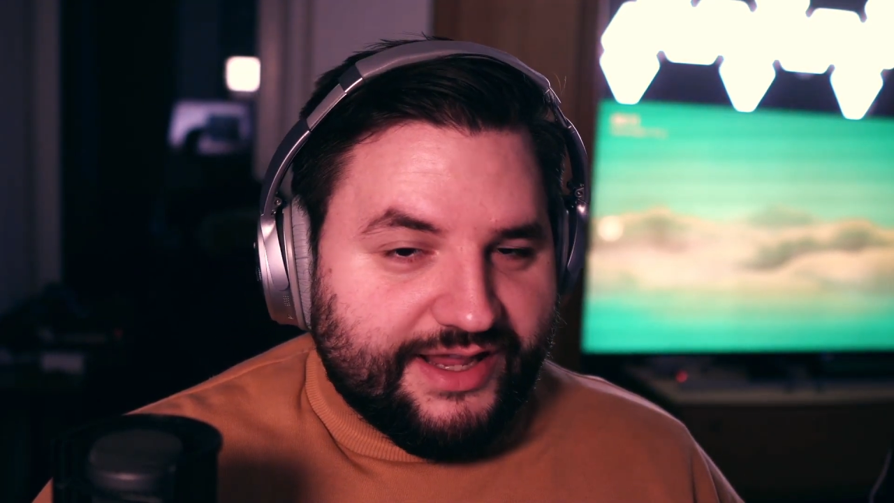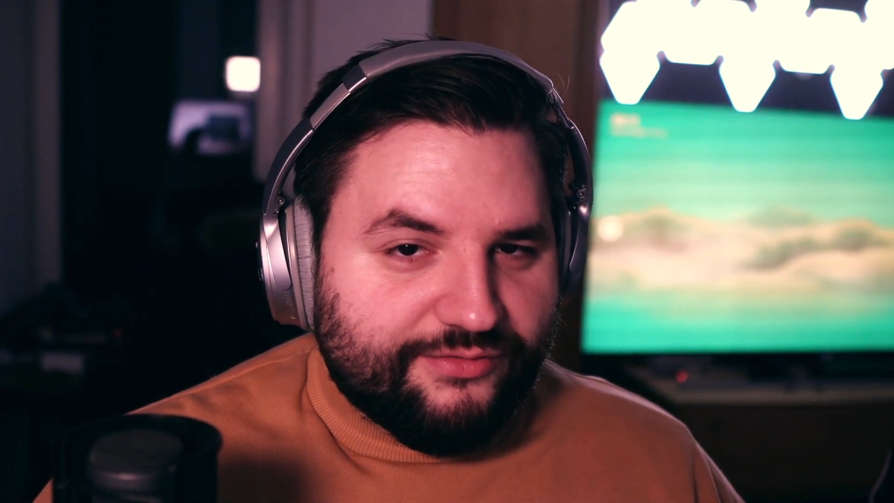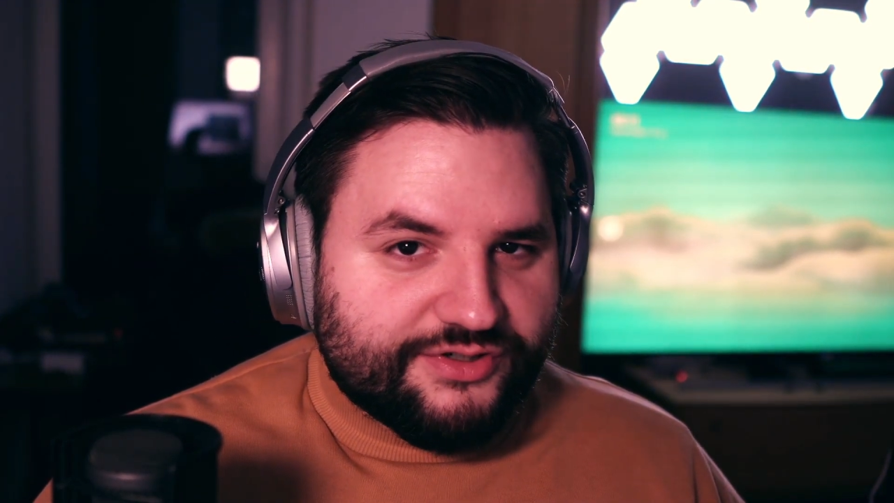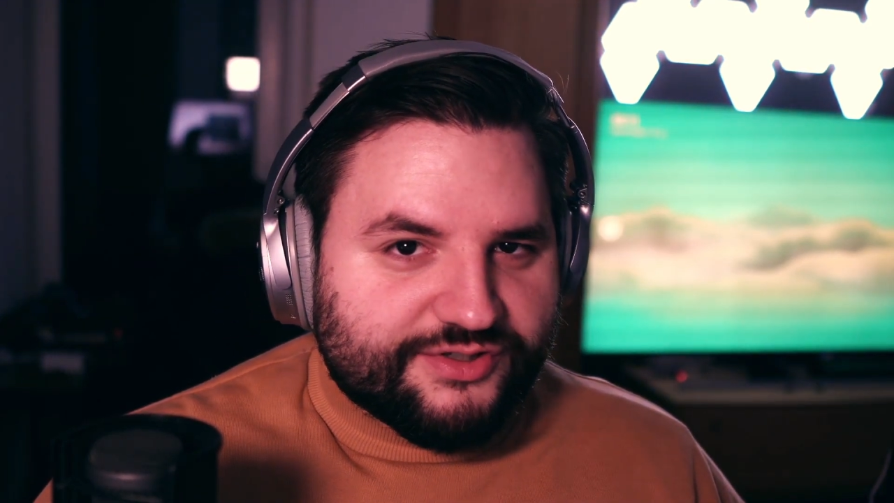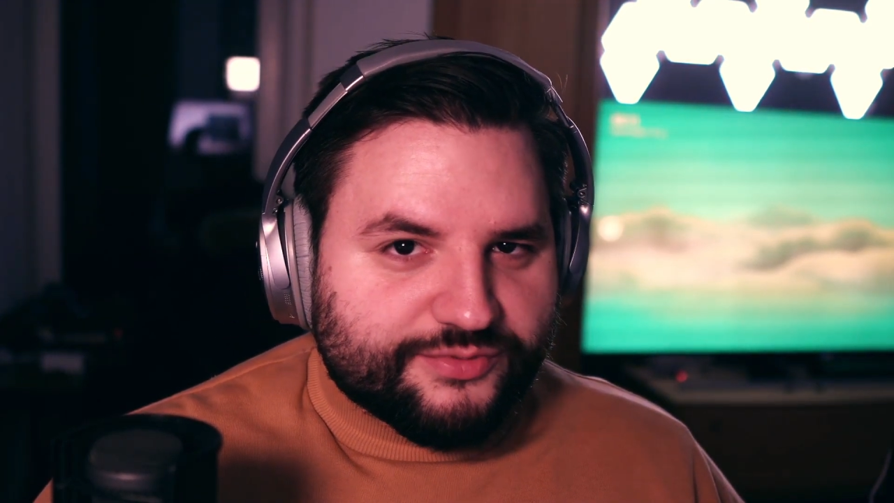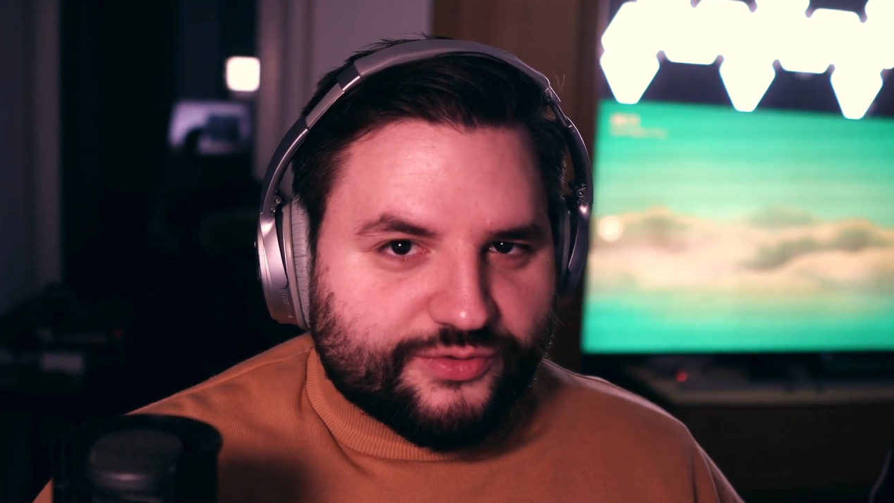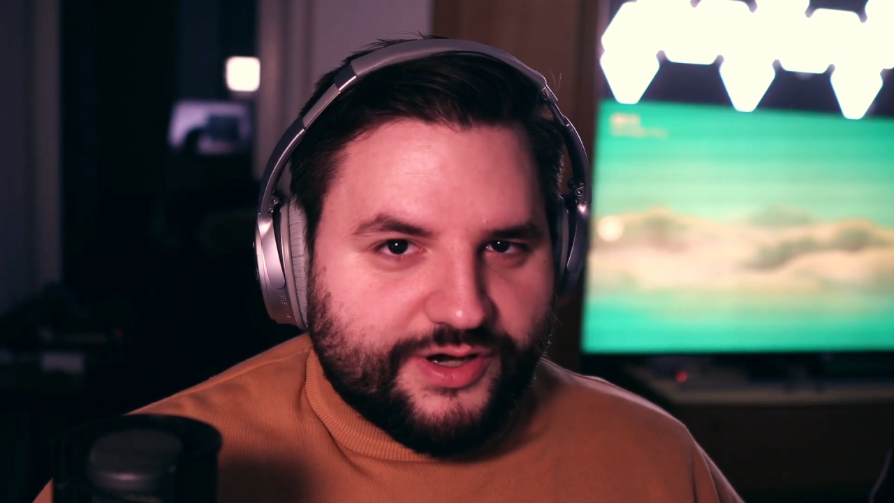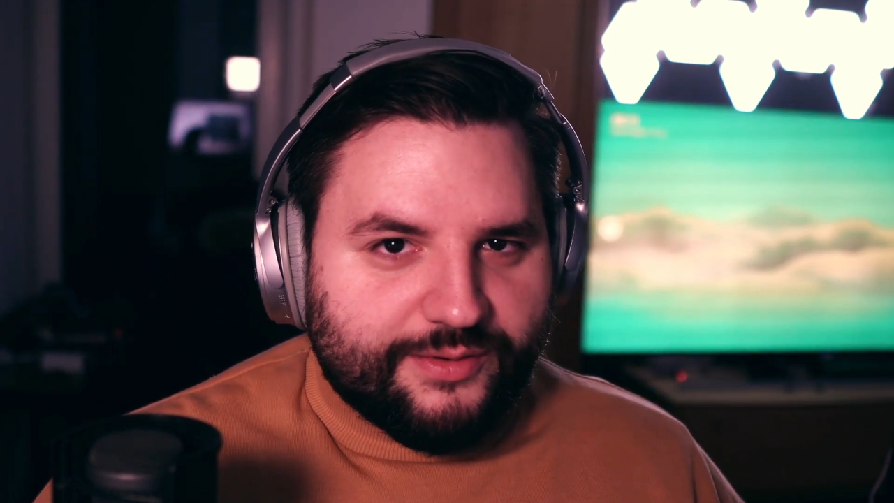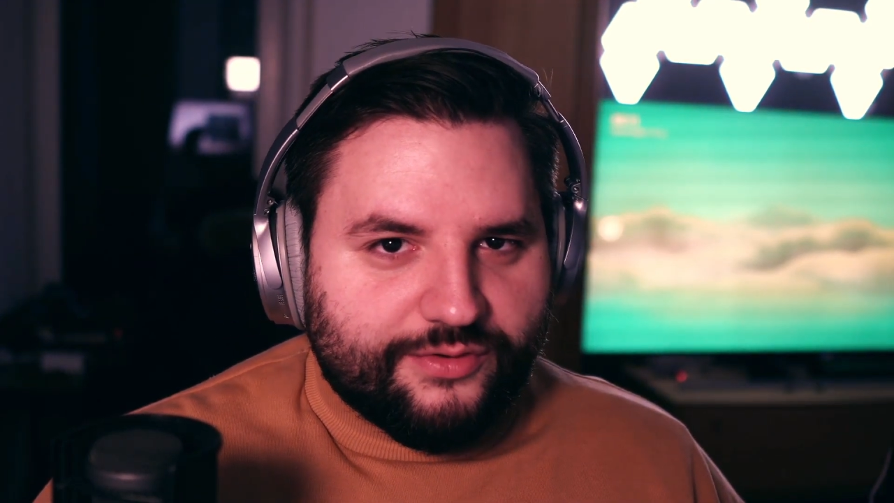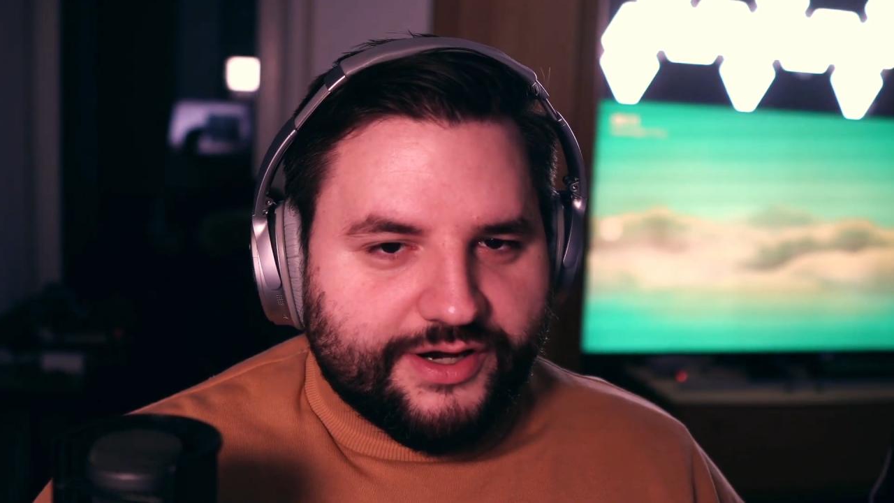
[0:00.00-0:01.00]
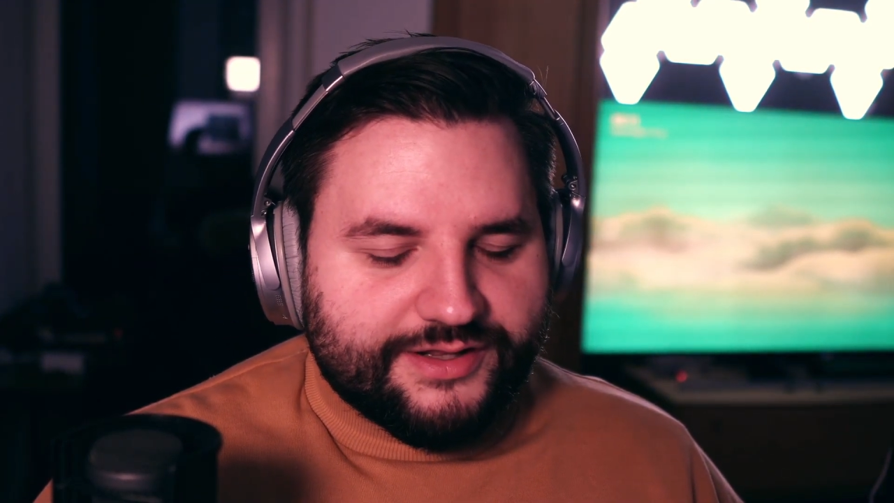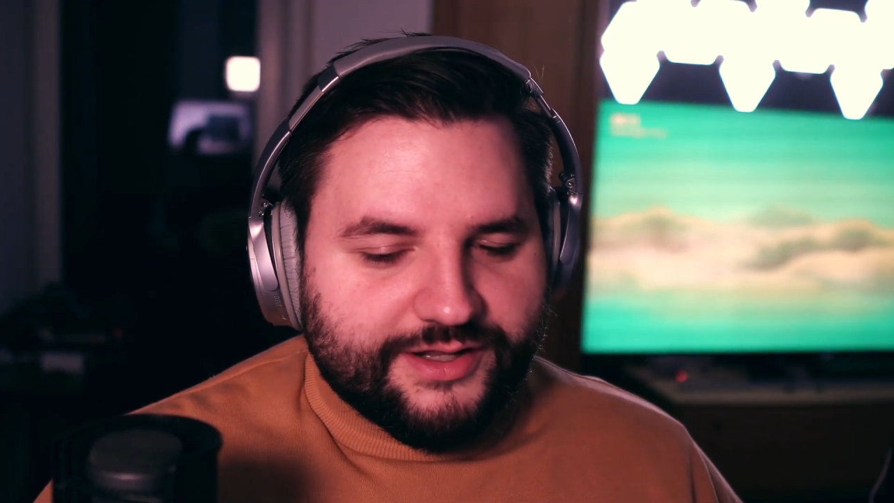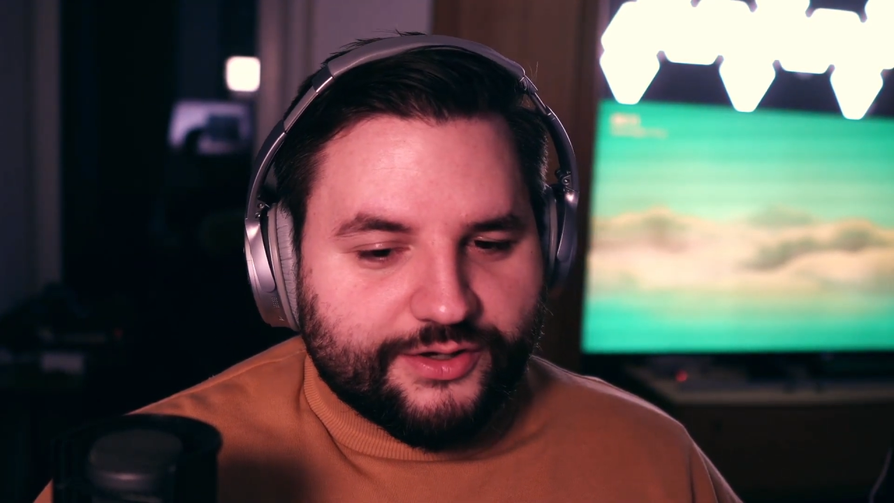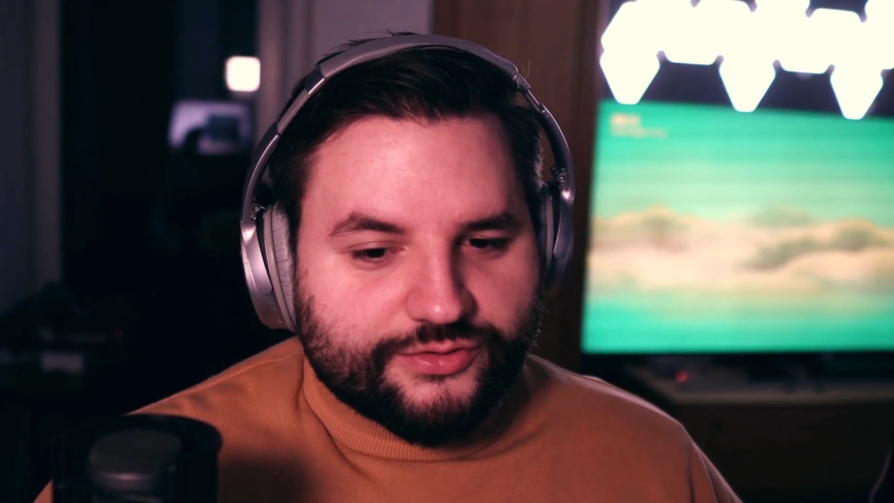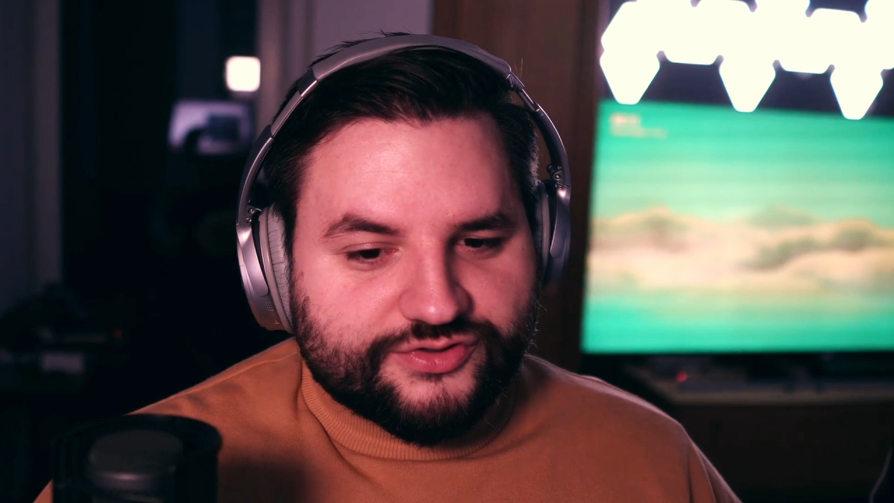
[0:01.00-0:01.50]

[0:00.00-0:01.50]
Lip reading: every subscriber right now,